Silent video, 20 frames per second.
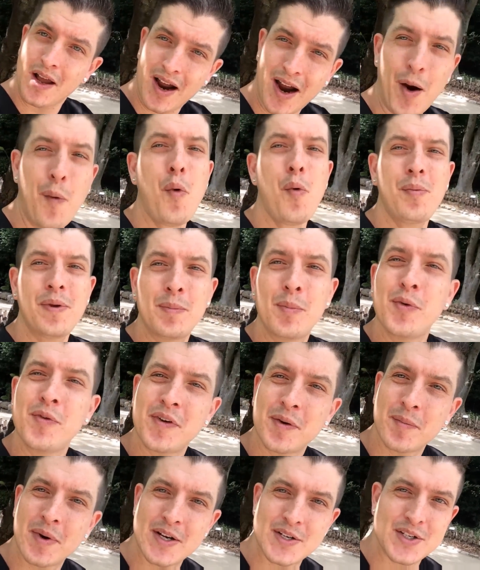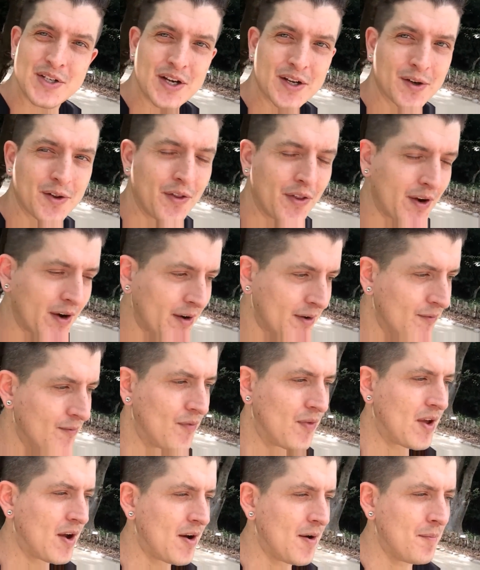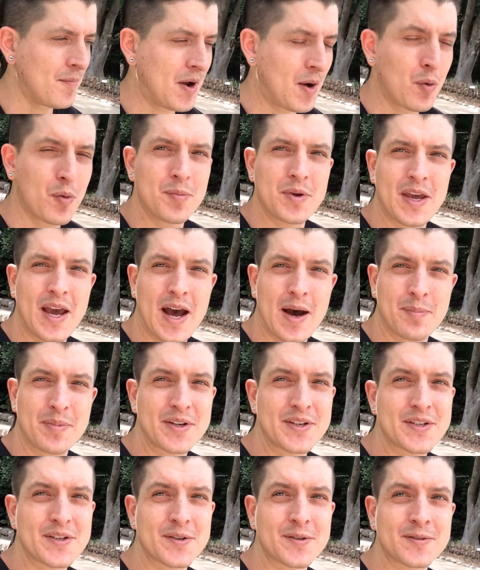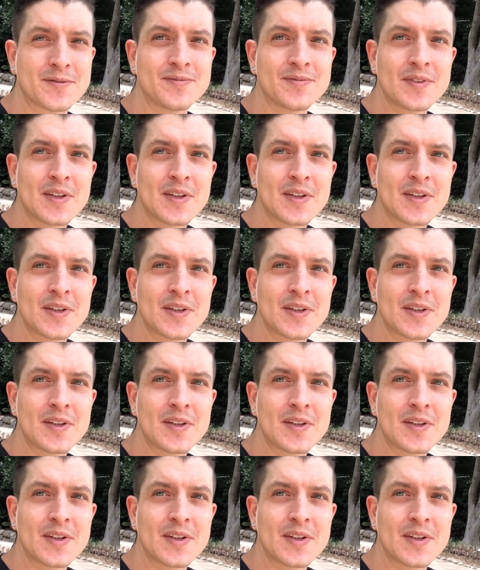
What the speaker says: I will be moving my channel there. I will be happy to.